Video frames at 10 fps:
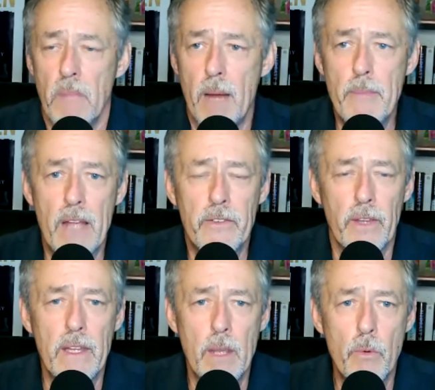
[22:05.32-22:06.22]
I'm not
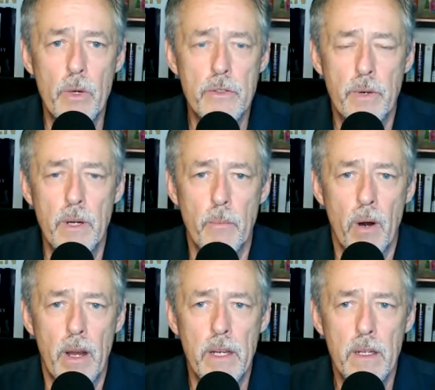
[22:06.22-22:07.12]
saying they wouldn't treat them
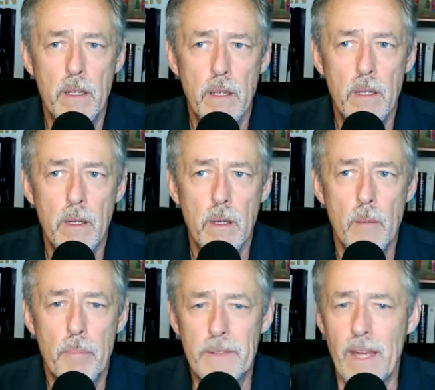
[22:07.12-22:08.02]
right,
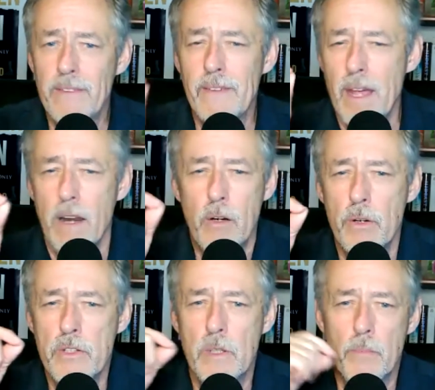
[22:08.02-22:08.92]
but that's not our
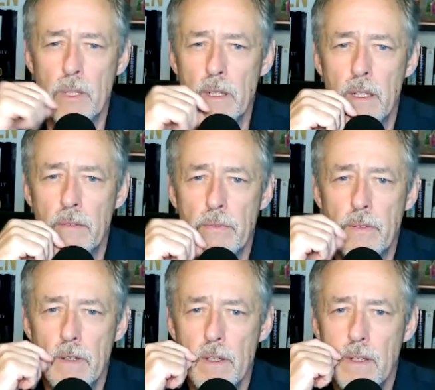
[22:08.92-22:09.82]
Christian belief.
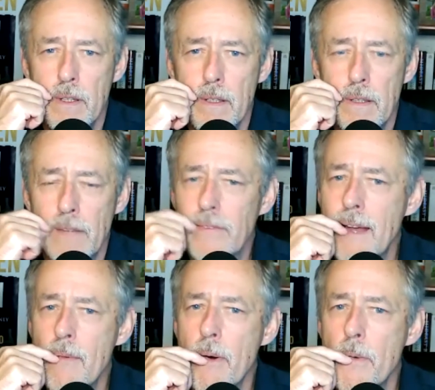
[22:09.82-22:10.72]
That's
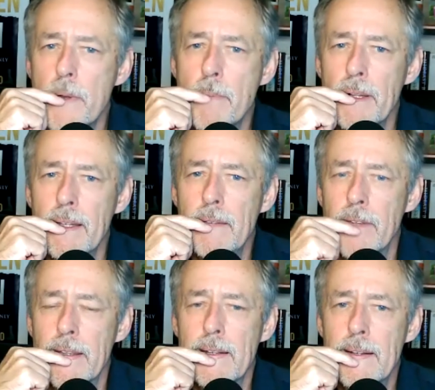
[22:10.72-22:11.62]
not what we
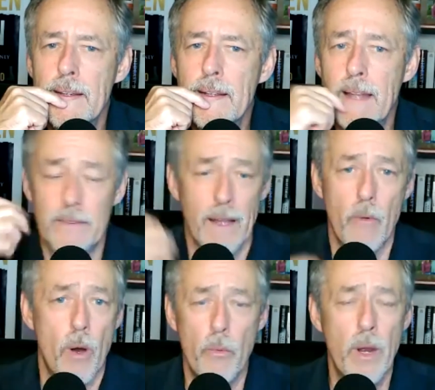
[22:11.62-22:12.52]
believe in. That's
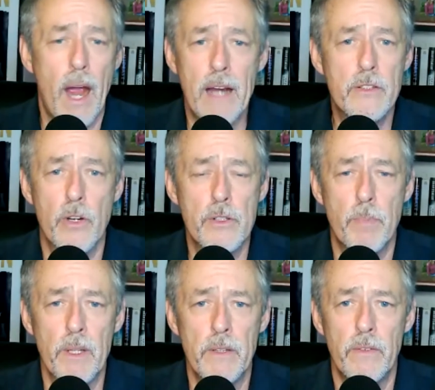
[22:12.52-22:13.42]
not what our
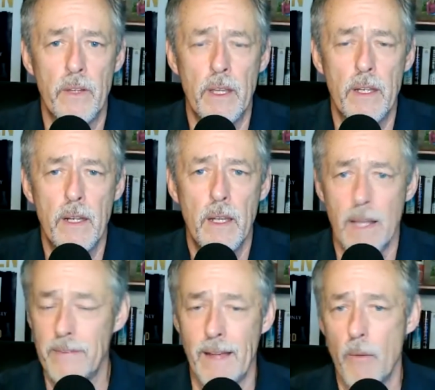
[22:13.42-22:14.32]
church believes in.
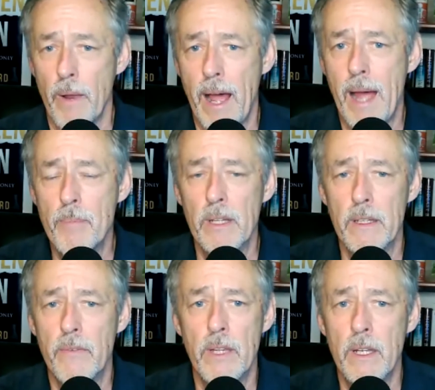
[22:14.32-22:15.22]
That's not what I
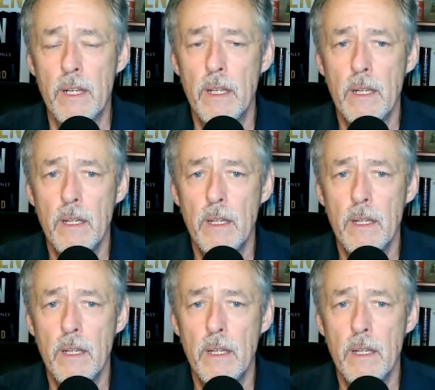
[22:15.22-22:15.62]
believe in.